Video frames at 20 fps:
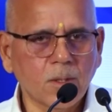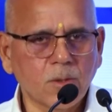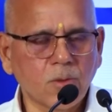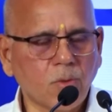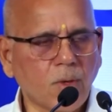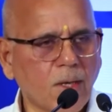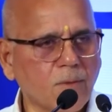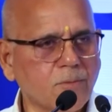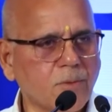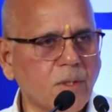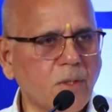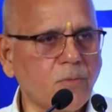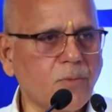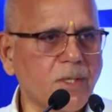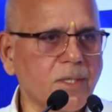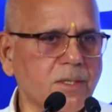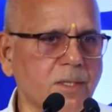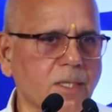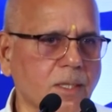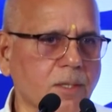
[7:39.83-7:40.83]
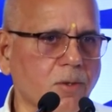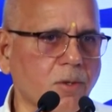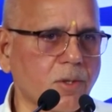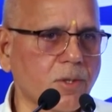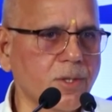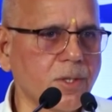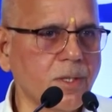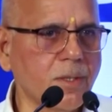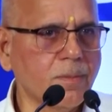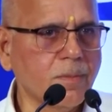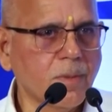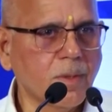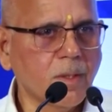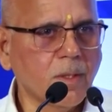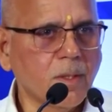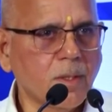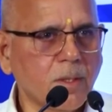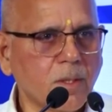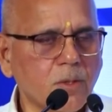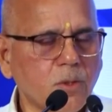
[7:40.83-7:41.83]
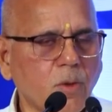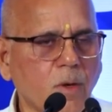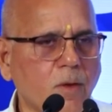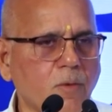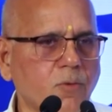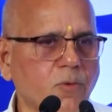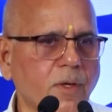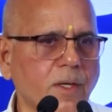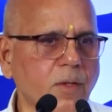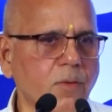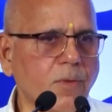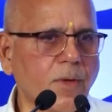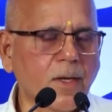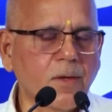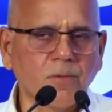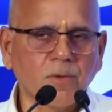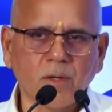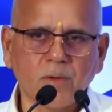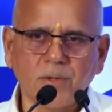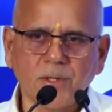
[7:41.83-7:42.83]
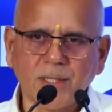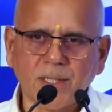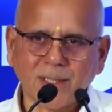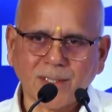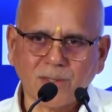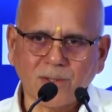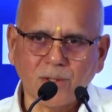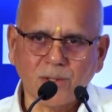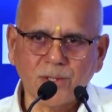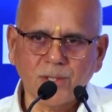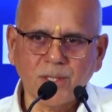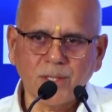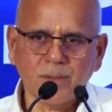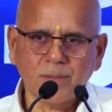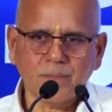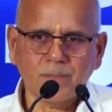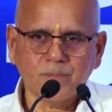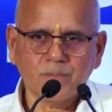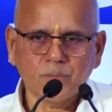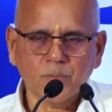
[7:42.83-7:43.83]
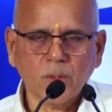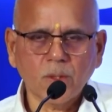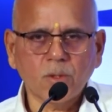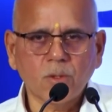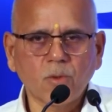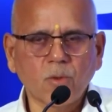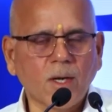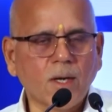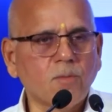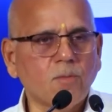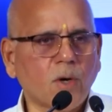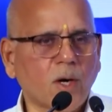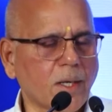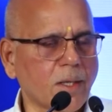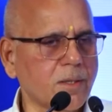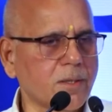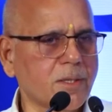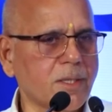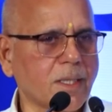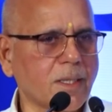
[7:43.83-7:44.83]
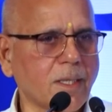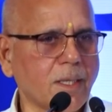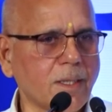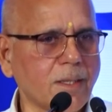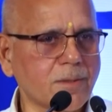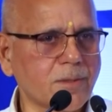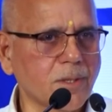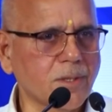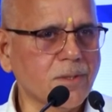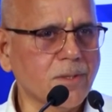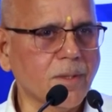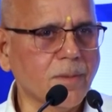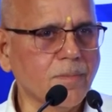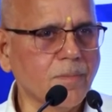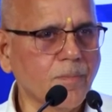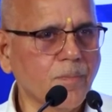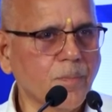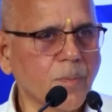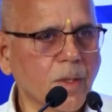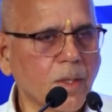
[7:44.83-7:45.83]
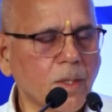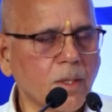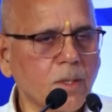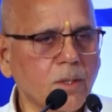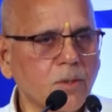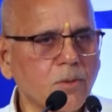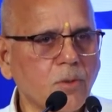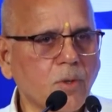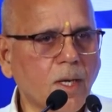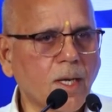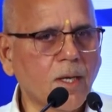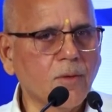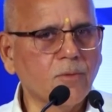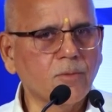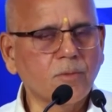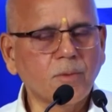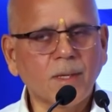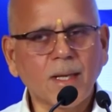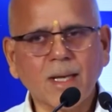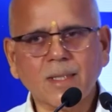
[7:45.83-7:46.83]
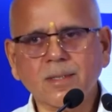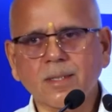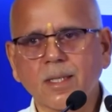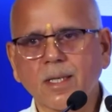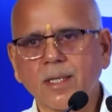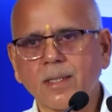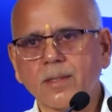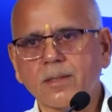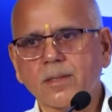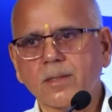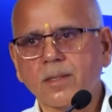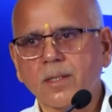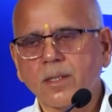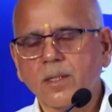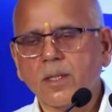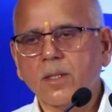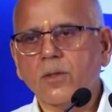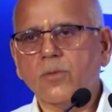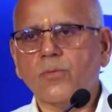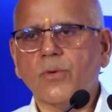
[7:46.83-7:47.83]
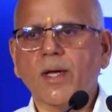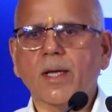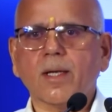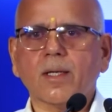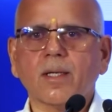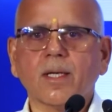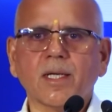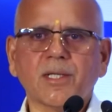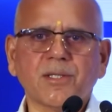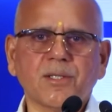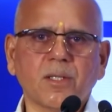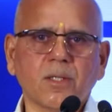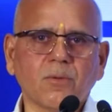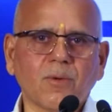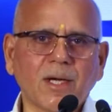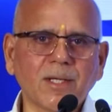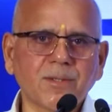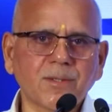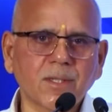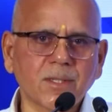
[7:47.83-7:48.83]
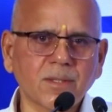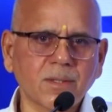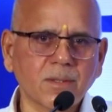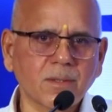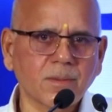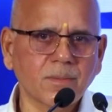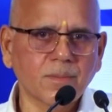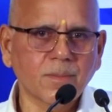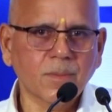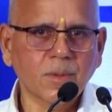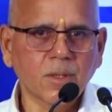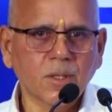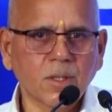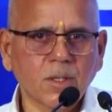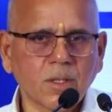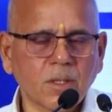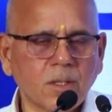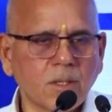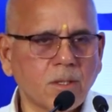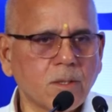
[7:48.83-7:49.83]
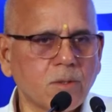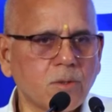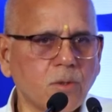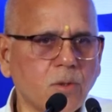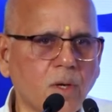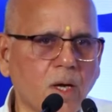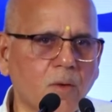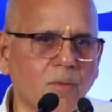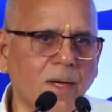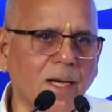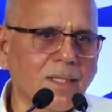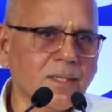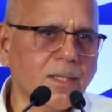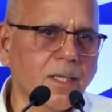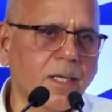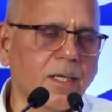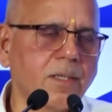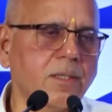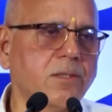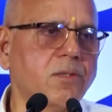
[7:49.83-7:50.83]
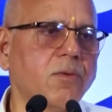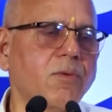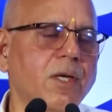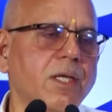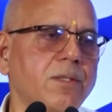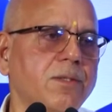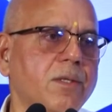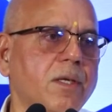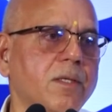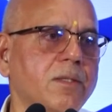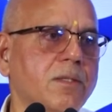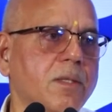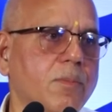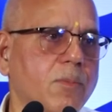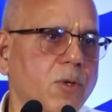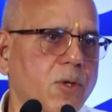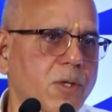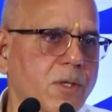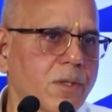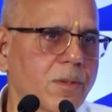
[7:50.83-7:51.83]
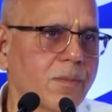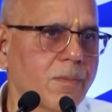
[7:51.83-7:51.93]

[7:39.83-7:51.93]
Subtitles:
You have three-phase technology. You have 25 kV technology. You have modern signaling system. You have excellent fare collection devices. You have excellent civil engineering support.